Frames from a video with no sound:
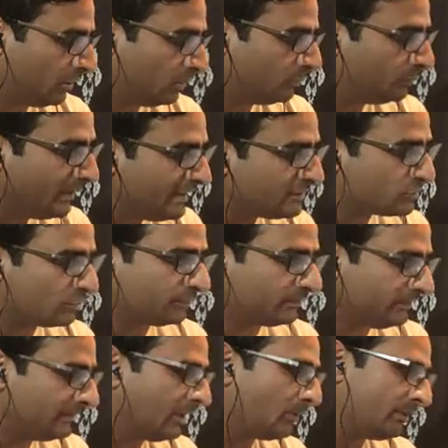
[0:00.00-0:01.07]
ways of
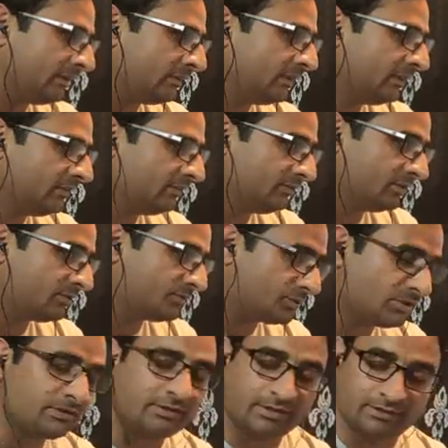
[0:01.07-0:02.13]
loving their
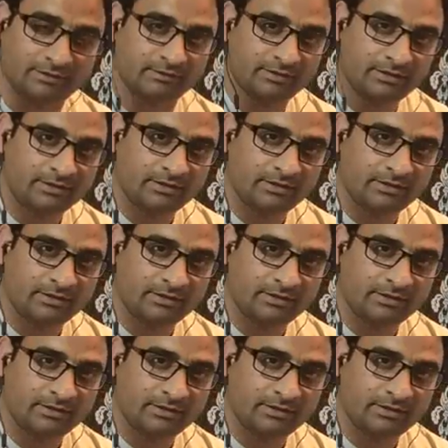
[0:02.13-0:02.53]
children.